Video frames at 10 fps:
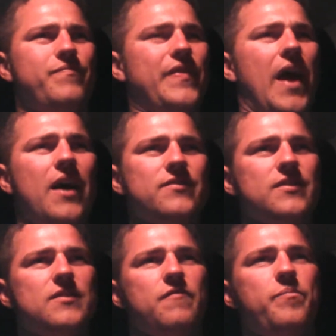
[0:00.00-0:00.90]

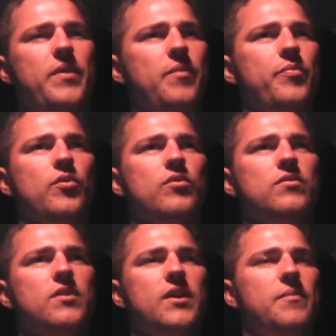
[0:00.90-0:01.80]
thousands of people,
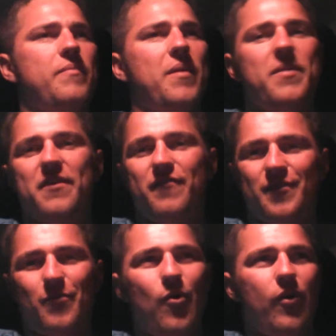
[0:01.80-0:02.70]
maybe
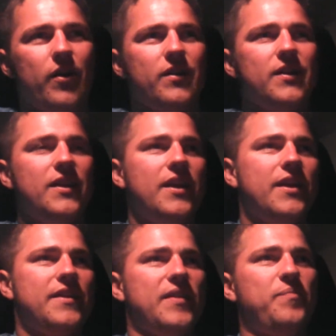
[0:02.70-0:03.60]
even more
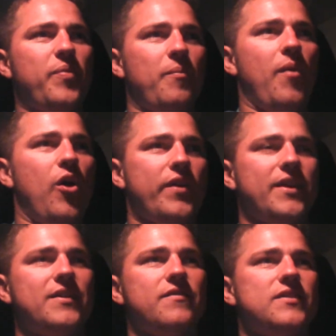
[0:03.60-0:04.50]
they're
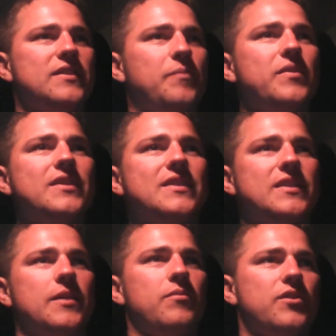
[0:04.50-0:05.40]
promoting something
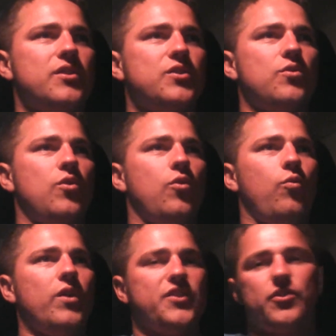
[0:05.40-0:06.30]
similar to
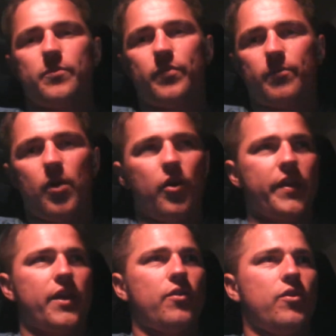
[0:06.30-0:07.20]
what you're
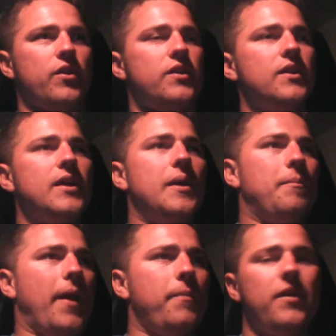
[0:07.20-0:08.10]
promoting or
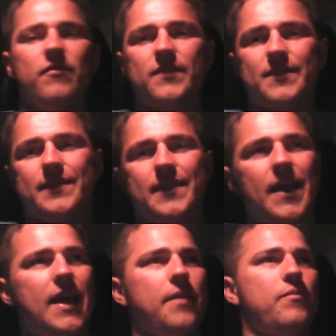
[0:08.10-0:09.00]
maybe even the
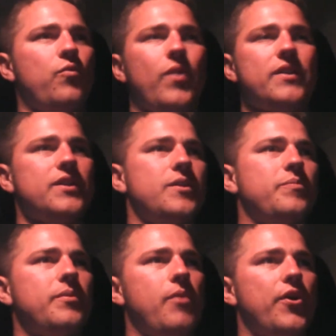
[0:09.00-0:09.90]
same whether you're
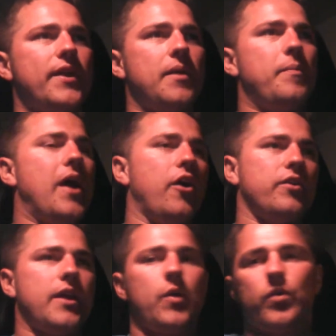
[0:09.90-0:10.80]
promoting
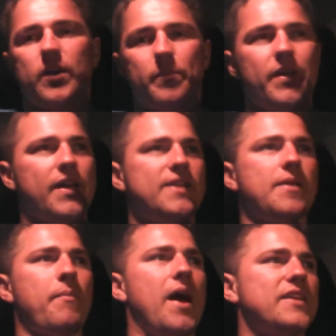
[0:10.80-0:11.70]
empower network big
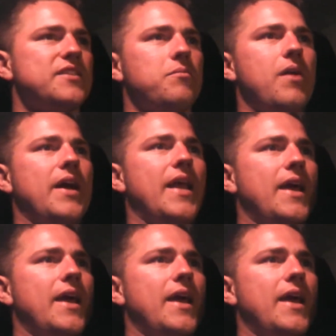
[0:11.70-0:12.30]
idea mastermind